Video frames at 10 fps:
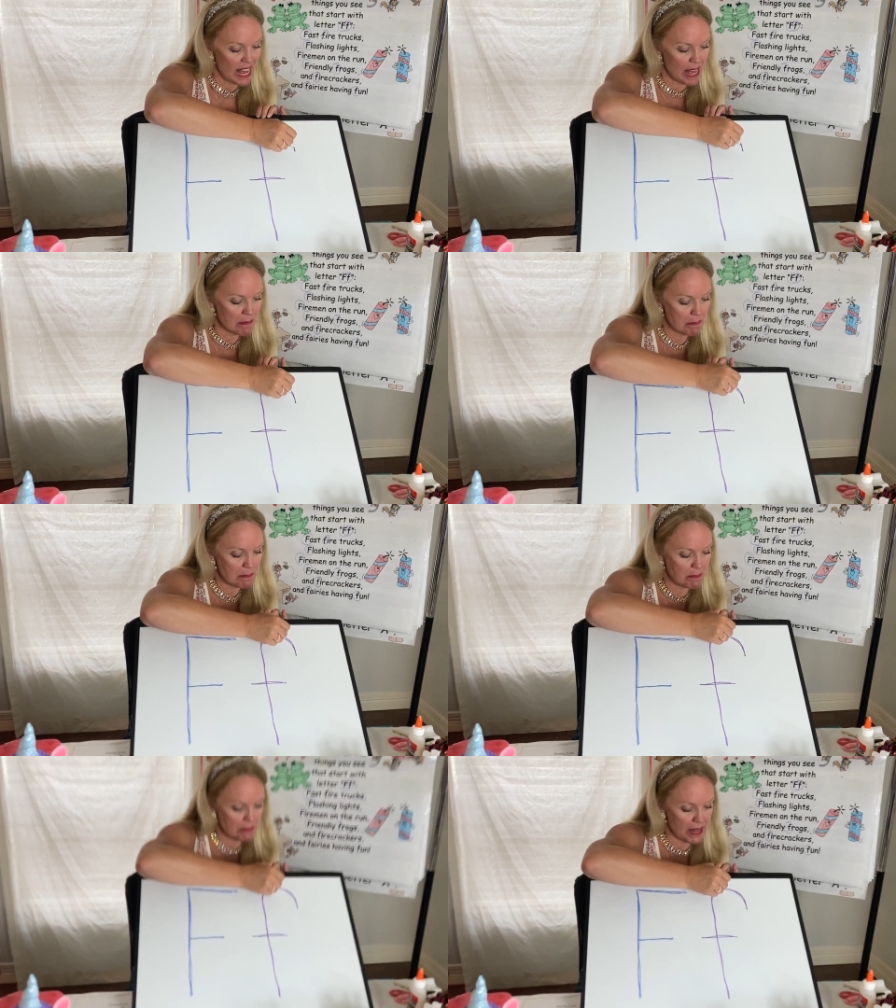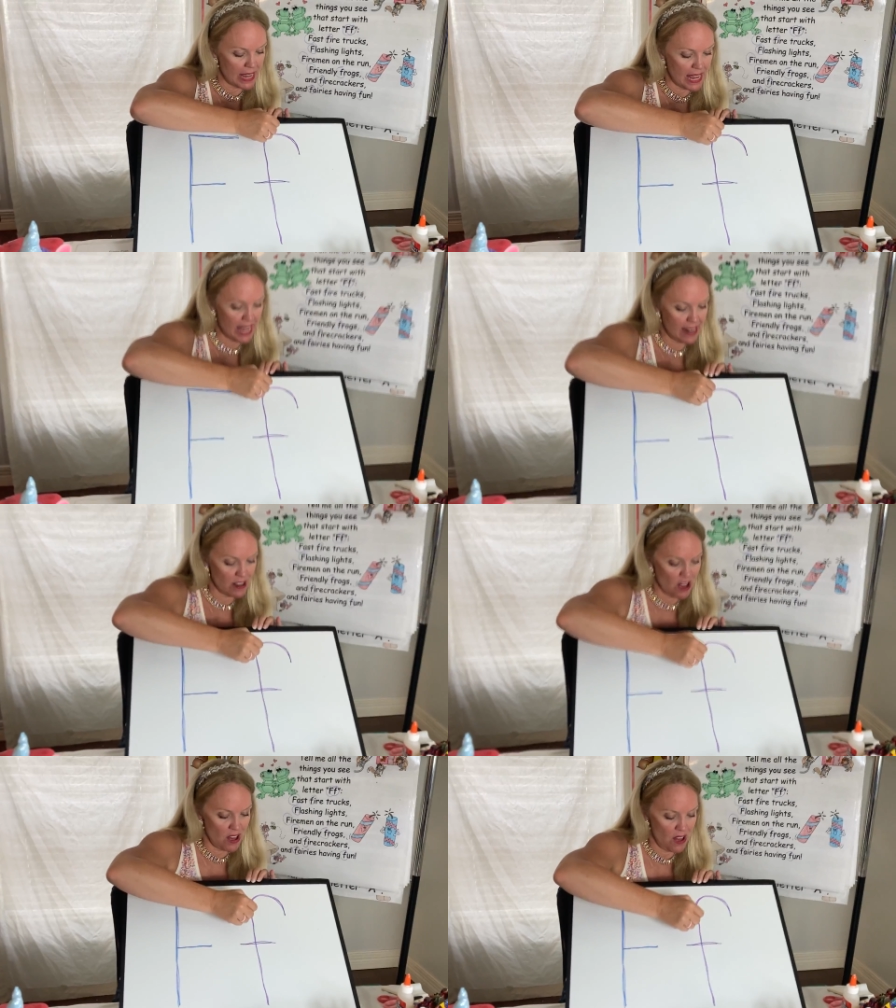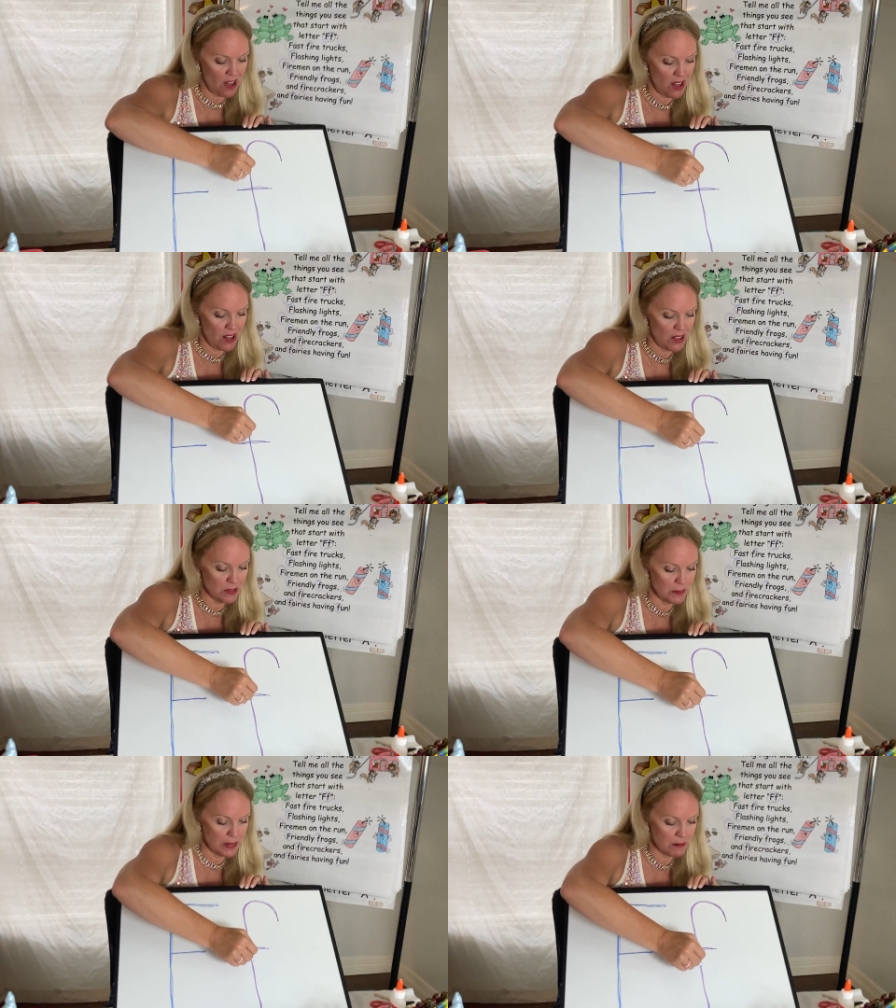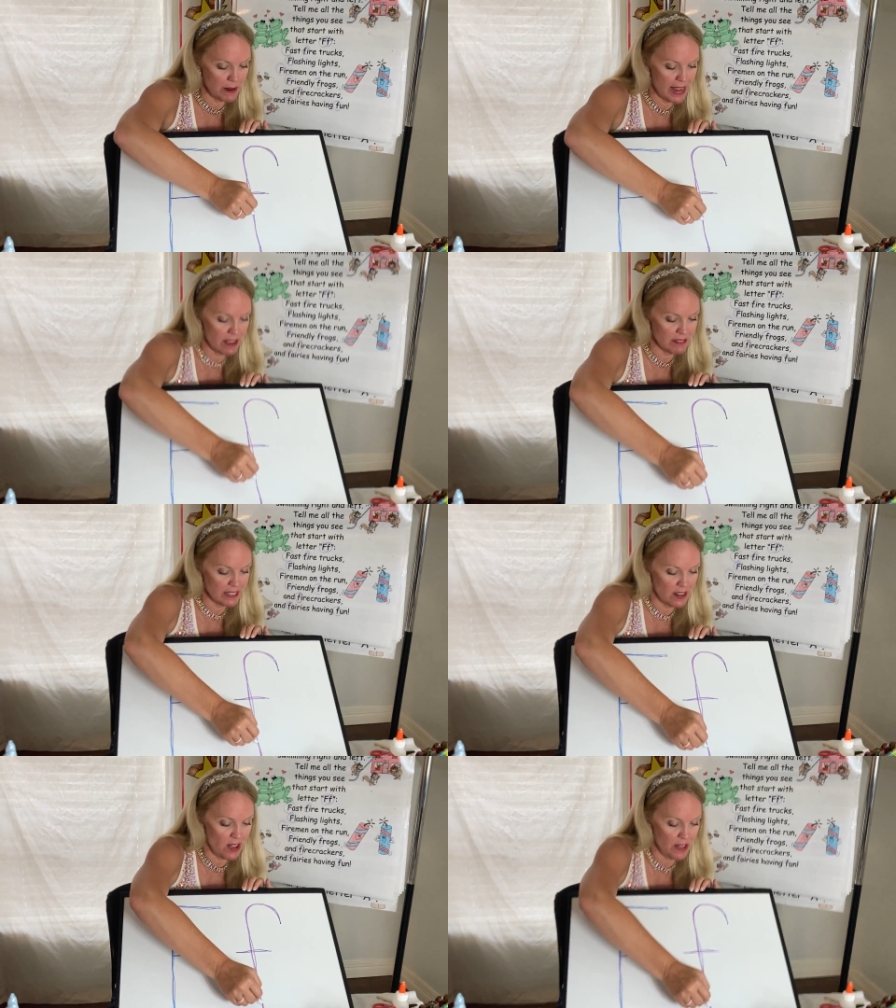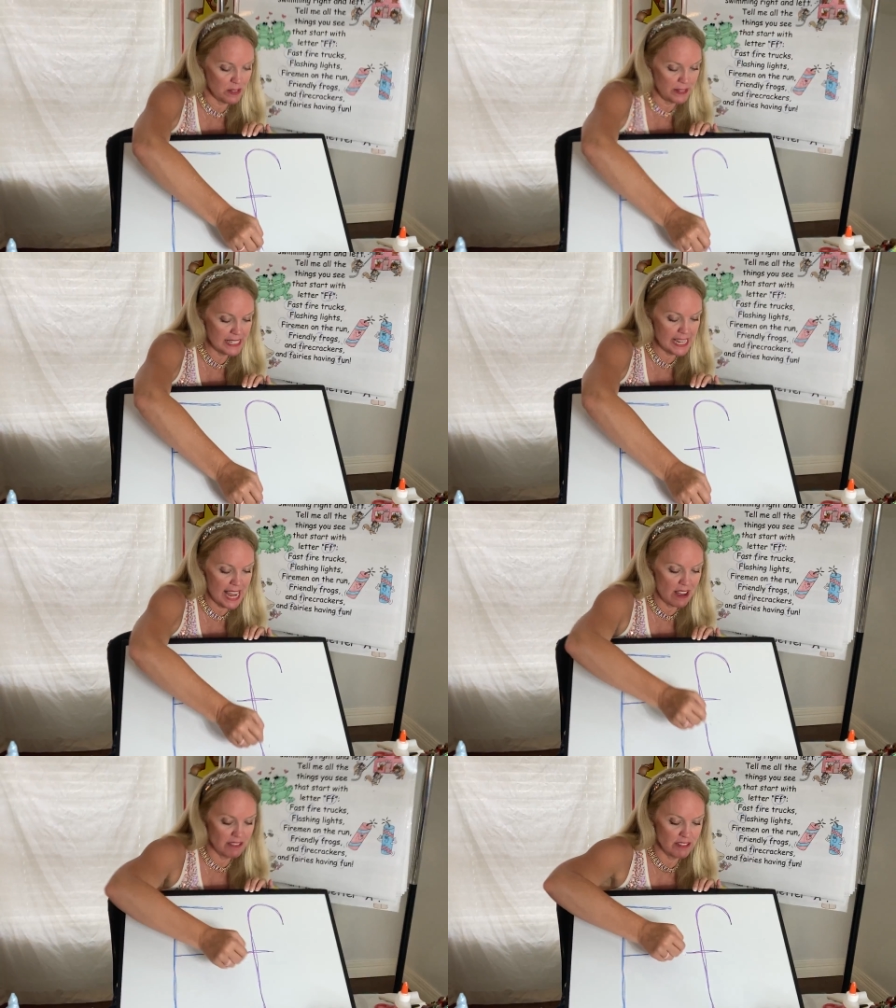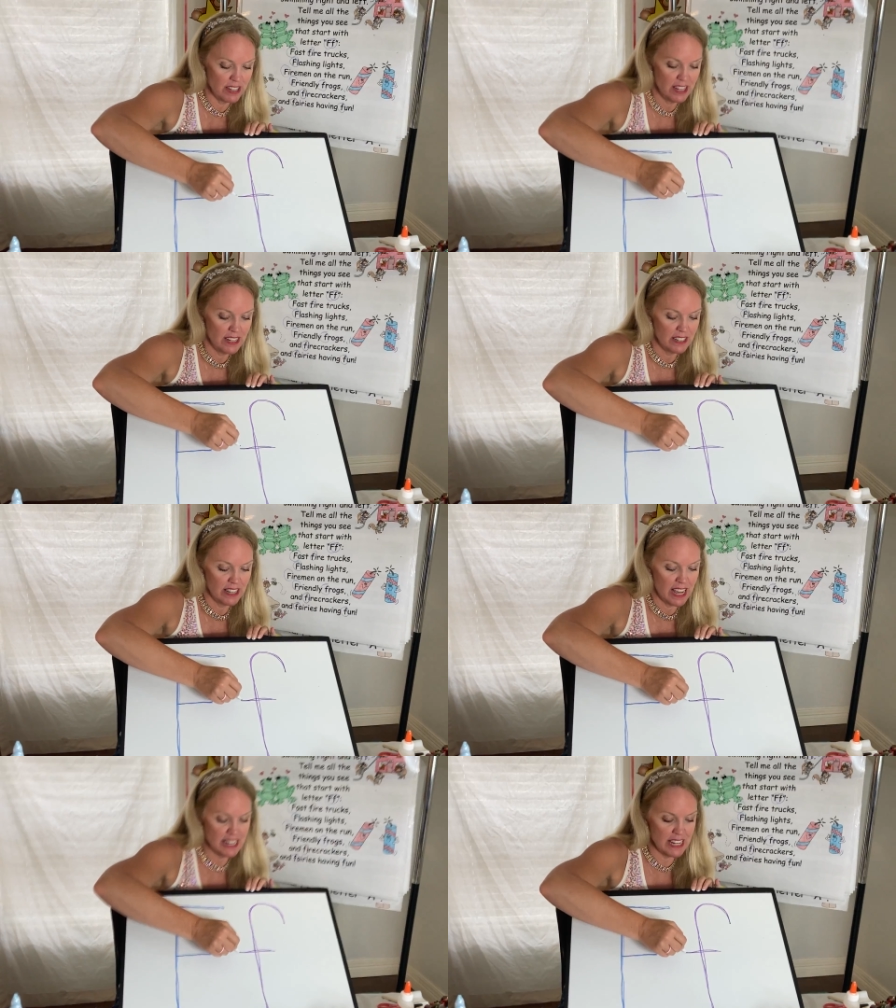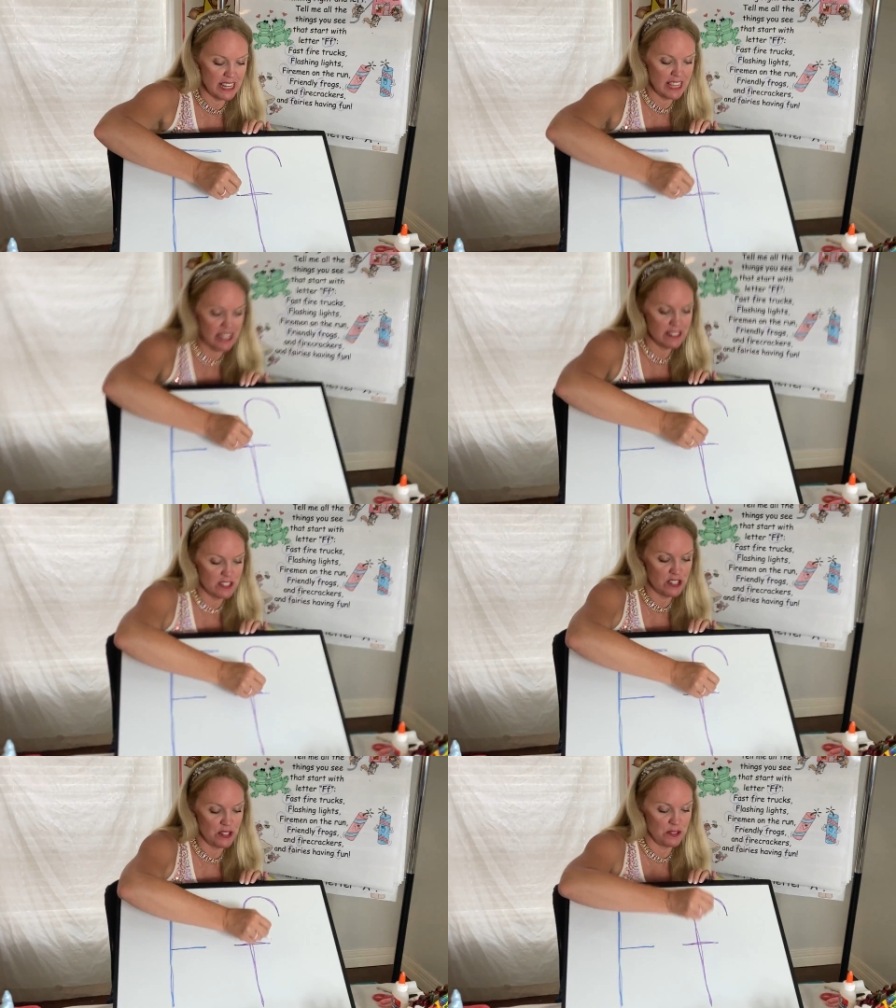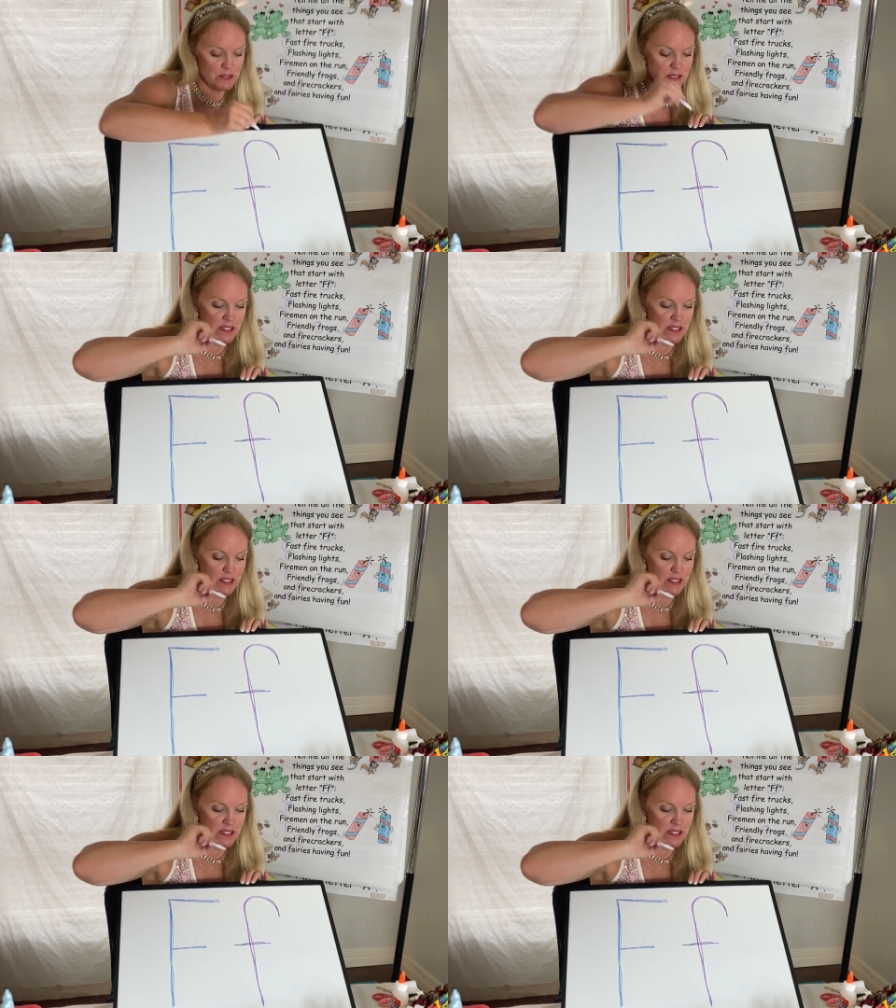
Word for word: Up and all around and all the way down. Cut it in two.